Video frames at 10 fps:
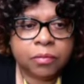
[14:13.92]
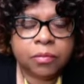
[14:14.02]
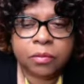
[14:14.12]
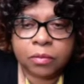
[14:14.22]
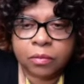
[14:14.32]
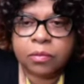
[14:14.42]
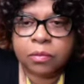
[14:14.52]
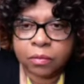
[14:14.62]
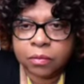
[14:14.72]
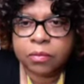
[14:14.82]

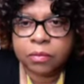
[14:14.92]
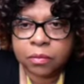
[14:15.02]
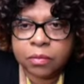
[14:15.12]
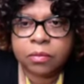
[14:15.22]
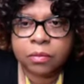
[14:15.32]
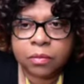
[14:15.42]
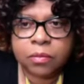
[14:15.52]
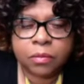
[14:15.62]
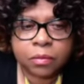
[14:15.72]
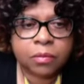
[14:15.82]

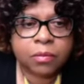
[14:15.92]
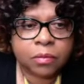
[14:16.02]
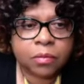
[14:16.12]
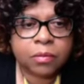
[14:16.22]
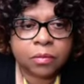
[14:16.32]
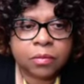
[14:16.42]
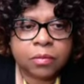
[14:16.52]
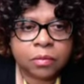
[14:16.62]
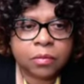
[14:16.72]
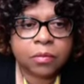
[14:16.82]

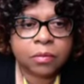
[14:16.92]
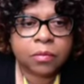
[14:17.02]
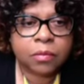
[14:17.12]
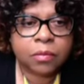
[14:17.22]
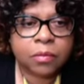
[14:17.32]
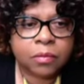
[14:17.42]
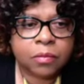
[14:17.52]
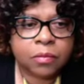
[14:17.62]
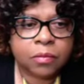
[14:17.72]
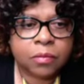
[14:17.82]

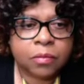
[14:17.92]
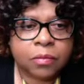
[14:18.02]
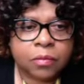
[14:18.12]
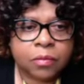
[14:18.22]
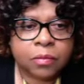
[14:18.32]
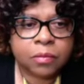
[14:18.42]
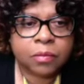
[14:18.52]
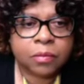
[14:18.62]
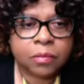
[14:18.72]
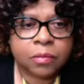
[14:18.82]

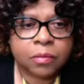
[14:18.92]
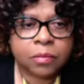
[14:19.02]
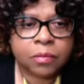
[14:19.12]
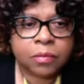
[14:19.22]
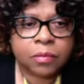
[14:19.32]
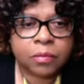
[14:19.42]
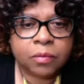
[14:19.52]
No words are spoken by the person on screen.